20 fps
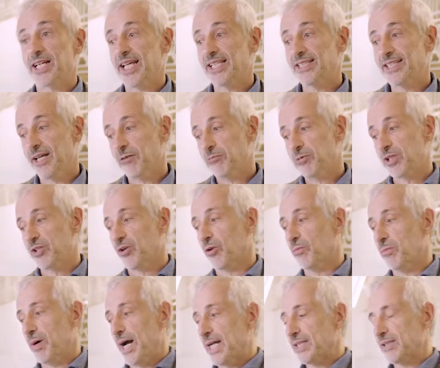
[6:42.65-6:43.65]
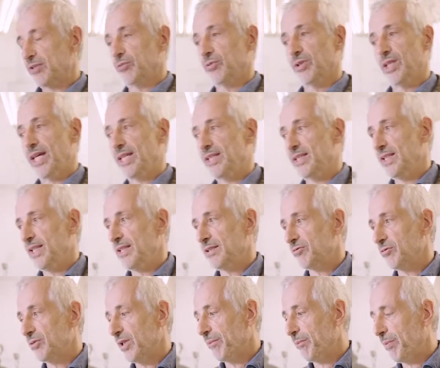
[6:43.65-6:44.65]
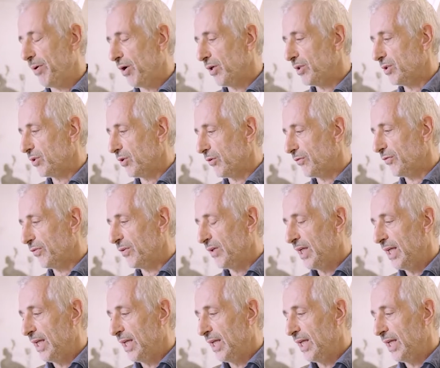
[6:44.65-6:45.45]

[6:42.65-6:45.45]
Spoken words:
And then we go back to the idea, to the point of